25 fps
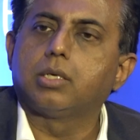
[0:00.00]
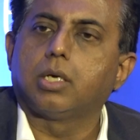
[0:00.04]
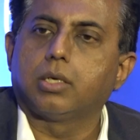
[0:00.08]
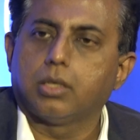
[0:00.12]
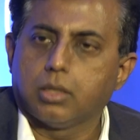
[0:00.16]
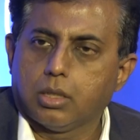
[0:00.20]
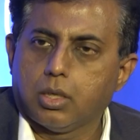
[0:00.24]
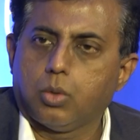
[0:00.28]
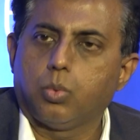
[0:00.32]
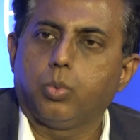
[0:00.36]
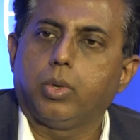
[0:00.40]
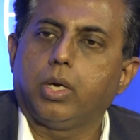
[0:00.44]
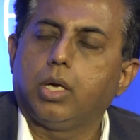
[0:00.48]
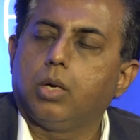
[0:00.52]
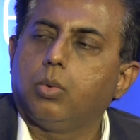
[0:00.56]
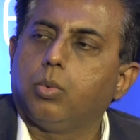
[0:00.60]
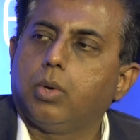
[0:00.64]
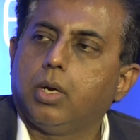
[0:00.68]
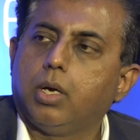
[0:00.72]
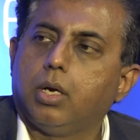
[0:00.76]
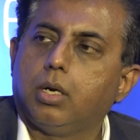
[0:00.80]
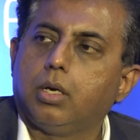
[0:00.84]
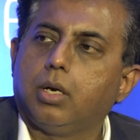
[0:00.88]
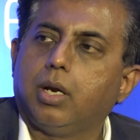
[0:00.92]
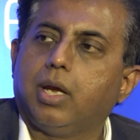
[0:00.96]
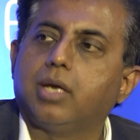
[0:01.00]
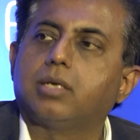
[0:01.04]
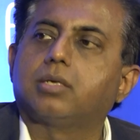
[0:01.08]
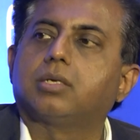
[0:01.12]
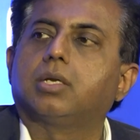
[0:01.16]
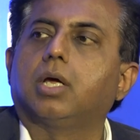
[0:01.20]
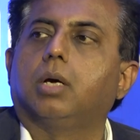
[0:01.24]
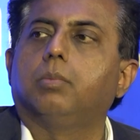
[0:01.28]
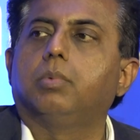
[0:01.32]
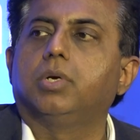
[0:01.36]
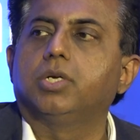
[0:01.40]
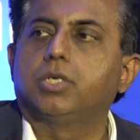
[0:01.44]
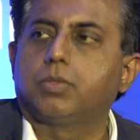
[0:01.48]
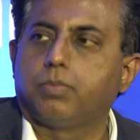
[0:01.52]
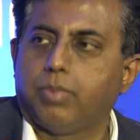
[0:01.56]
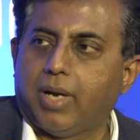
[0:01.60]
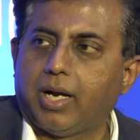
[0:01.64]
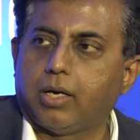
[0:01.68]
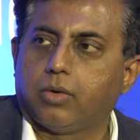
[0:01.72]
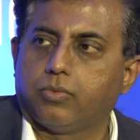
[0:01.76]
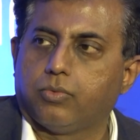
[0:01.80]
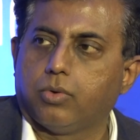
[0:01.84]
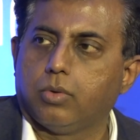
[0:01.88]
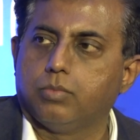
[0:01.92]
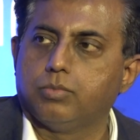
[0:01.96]
another way where established
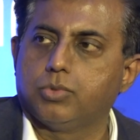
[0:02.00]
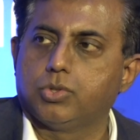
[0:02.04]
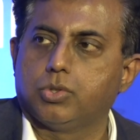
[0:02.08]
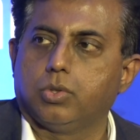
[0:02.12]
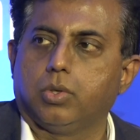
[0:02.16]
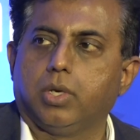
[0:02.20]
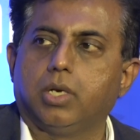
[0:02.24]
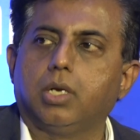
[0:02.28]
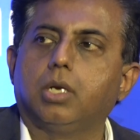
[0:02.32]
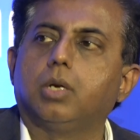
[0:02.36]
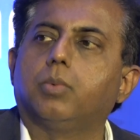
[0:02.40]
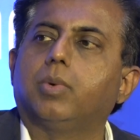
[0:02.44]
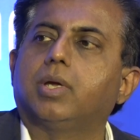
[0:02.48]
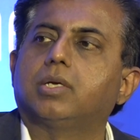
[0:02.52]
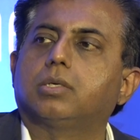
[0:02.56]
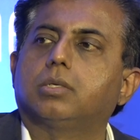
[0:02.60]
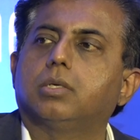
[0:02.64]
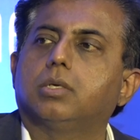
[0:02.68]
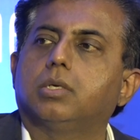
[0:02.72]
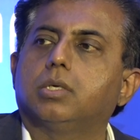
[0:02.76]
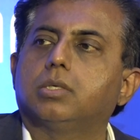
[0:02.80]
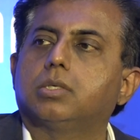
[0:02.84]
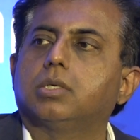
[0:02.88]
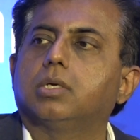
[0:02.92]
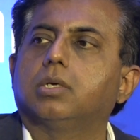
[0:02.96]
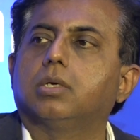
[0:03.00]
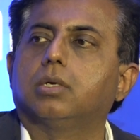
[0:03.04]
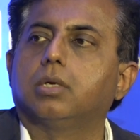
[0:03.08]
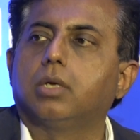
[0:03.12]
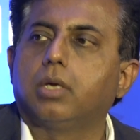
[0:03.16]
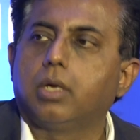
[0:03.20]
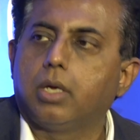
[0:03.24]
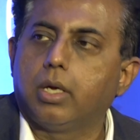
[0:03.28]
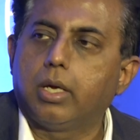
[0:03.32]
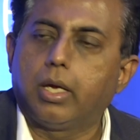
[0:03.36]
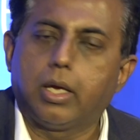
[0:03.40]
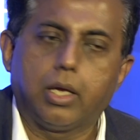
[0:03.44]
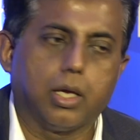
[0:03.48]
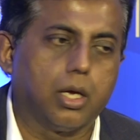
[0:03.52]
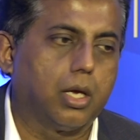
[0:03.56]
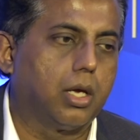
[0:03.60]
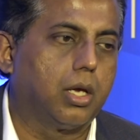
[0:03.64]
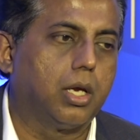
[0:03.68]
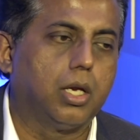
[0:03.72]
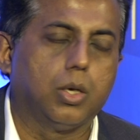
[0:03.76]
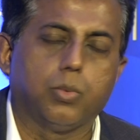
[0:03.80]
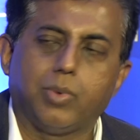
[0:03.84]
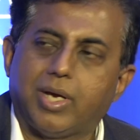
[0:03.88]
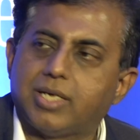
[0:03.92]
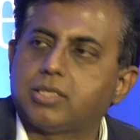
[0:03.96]
platforms. So an investor is
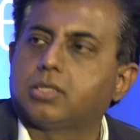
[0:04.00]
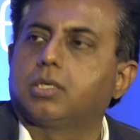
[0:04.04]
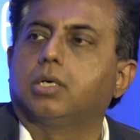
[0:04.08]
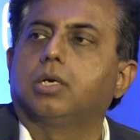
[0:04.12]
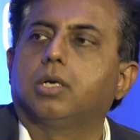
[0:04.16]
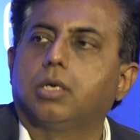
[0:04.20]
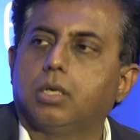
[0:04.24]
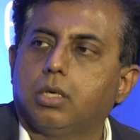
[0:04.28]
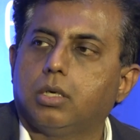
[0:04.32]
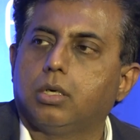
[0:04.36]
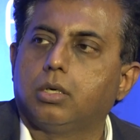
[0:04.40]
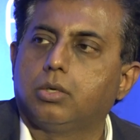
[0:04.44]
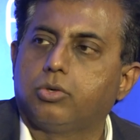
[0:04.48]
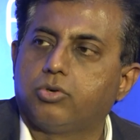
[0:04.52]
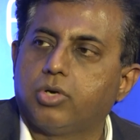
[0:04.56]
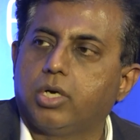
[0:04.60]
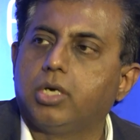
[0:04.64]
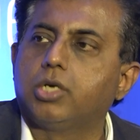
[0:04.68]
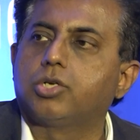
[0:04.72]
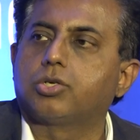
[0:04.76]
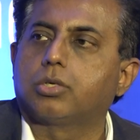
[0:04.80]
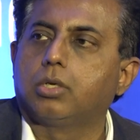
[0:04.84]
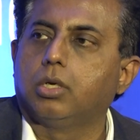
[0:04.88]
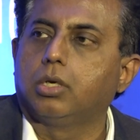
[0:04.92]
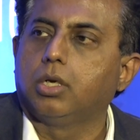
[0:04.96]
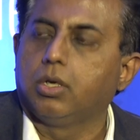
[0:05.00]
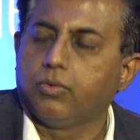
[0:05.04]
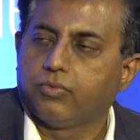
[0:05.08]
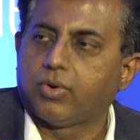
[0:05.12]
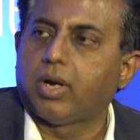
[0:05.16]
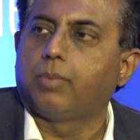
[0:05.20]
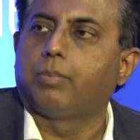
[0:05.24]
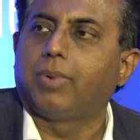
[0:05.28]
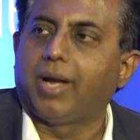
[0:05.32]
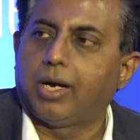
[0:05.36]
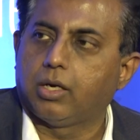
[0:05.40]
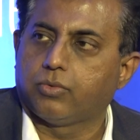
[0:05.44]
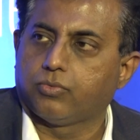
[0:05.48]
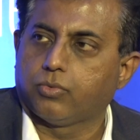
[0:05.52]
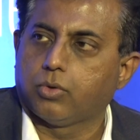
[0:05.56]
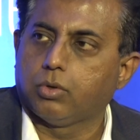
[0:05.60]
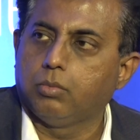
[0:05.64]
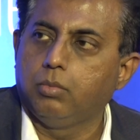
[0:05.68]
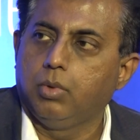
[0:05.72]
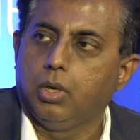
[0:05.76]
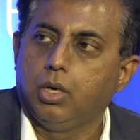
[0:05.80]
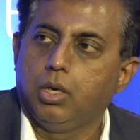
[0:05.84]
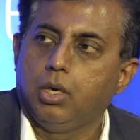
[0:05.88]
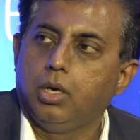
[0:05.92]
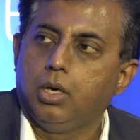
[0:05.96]
invested in a traditional infra platform,